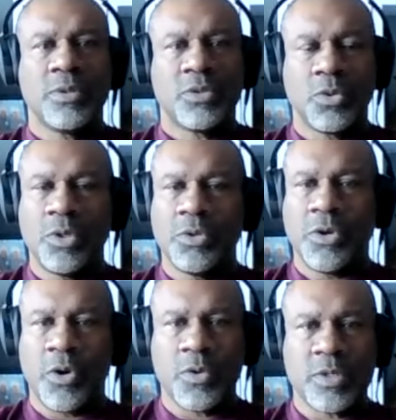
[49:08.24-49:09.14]
Two little
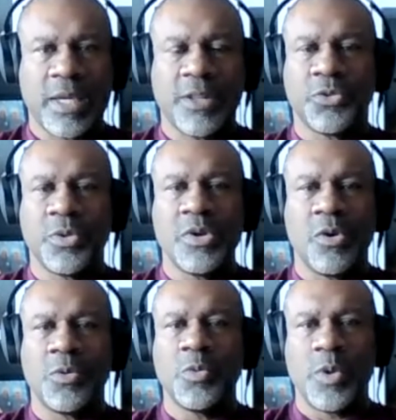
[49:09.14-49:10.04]
girls. I got a
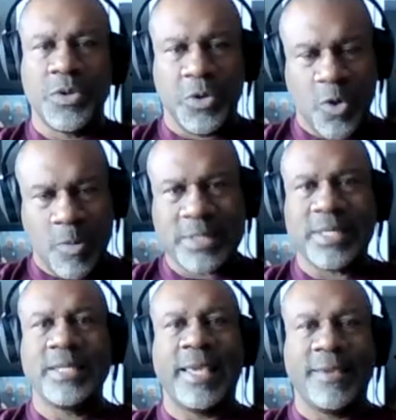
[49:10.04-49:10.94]
3-year-old and a 1-year-old. My
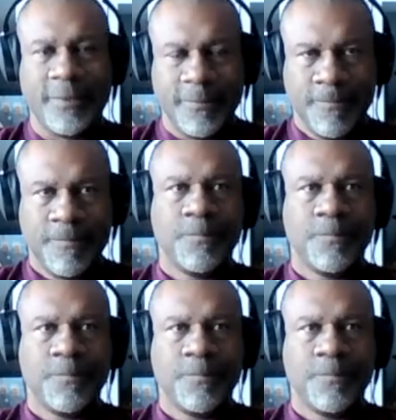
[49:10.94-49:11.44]
son David.